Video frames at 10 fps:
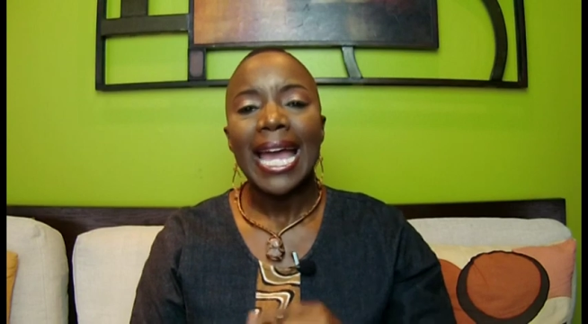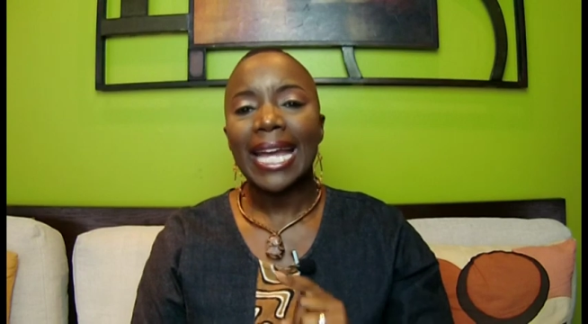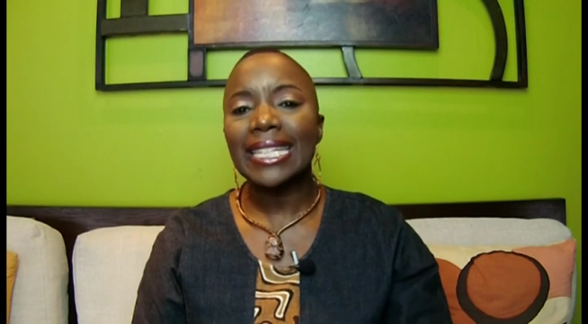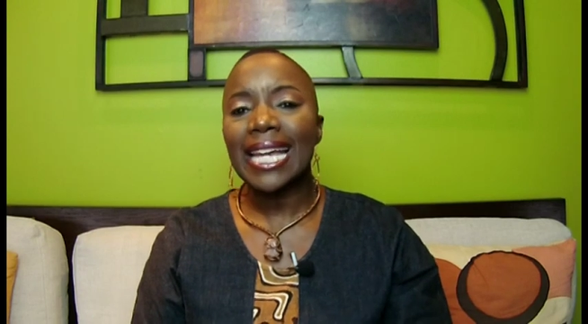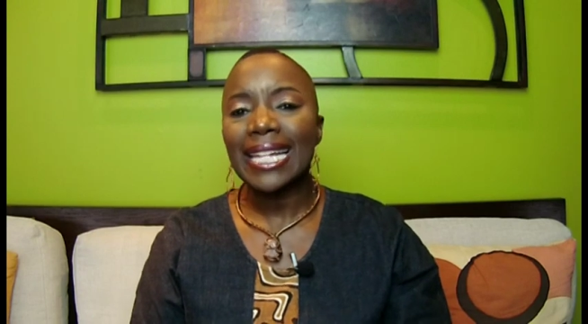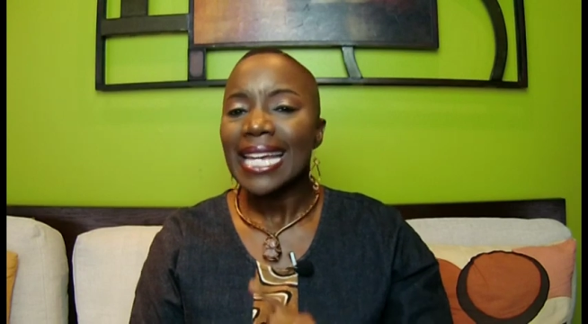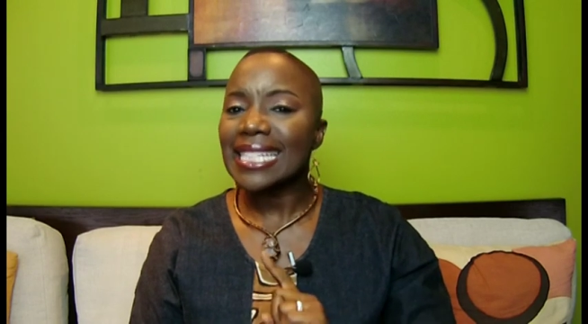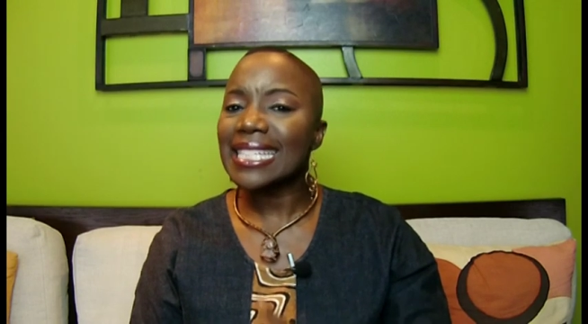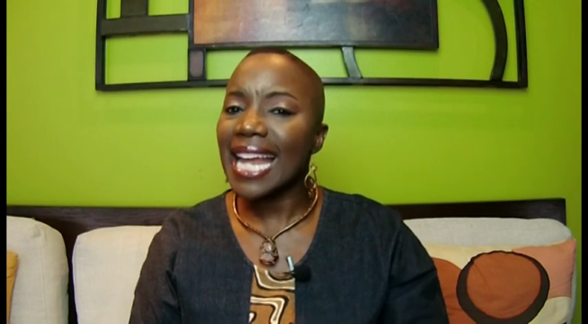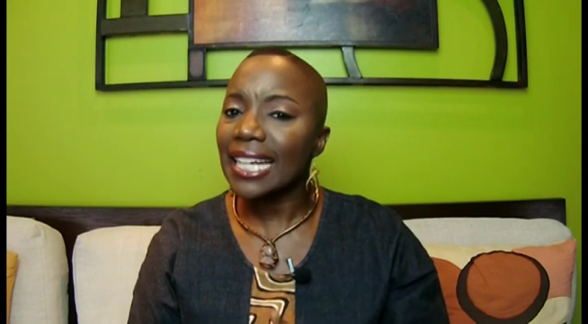And yet,
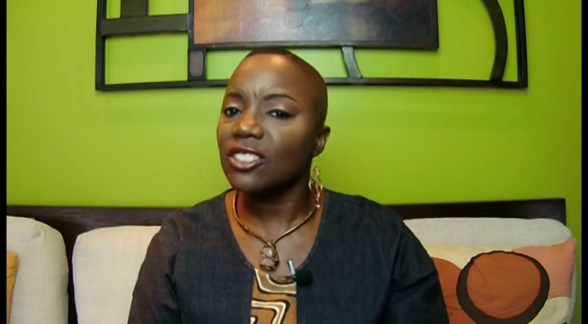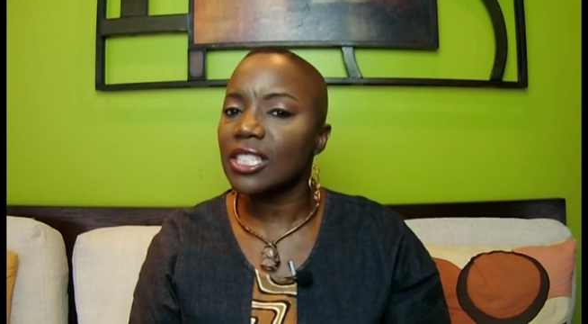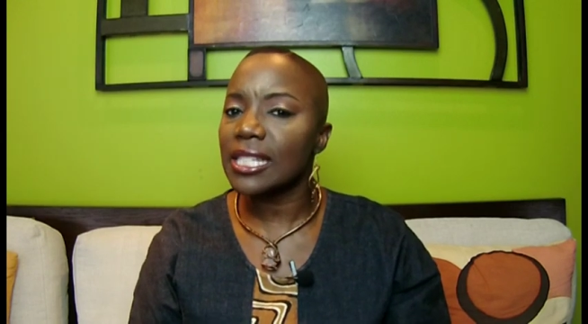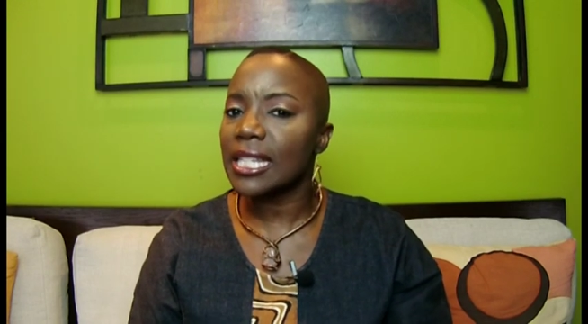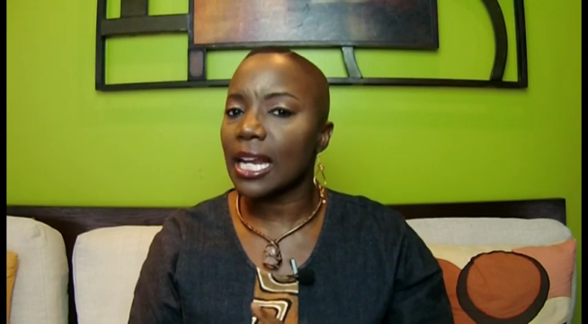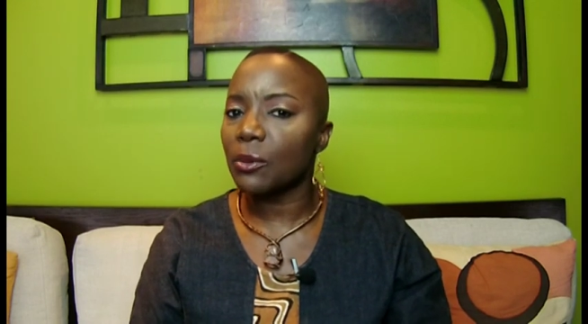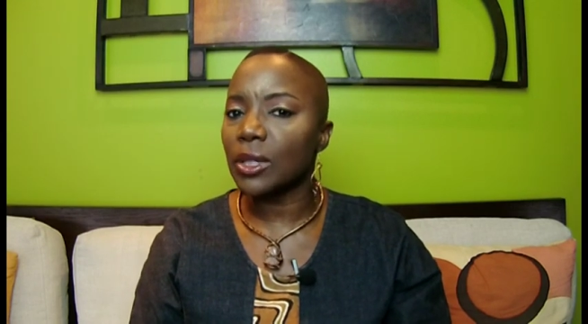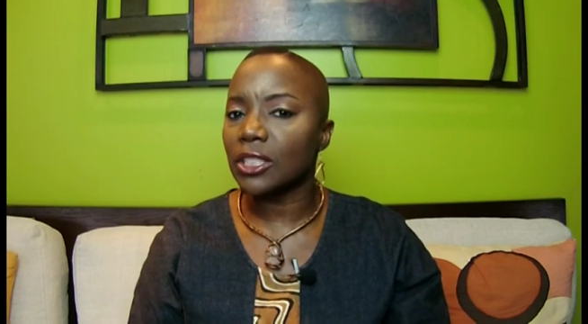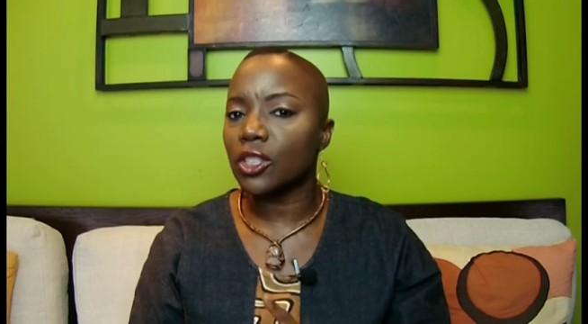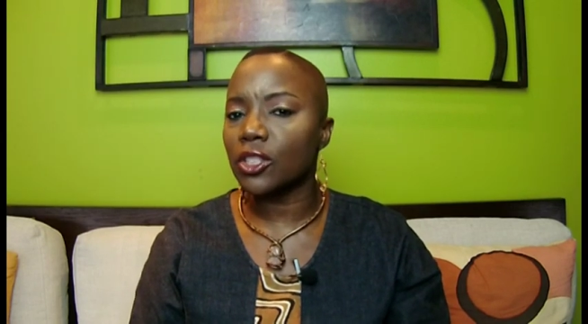it's not just that I
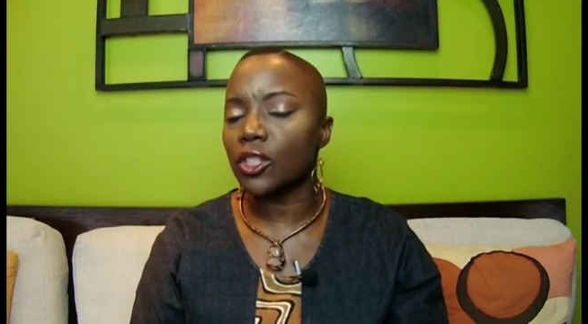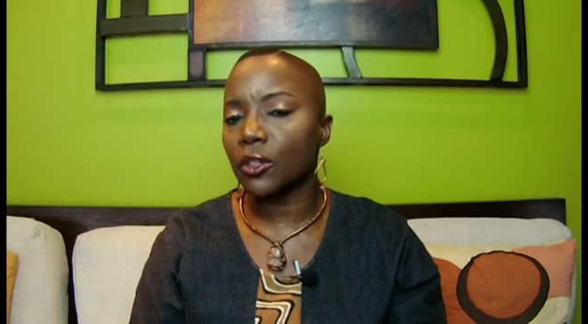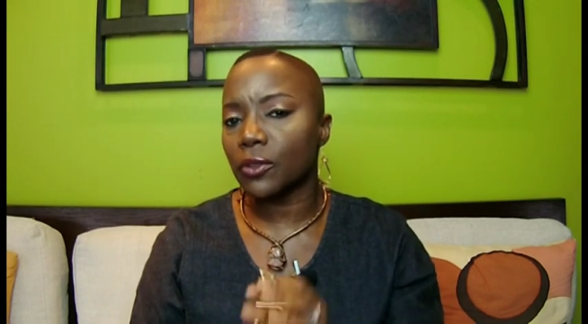wanted to serve.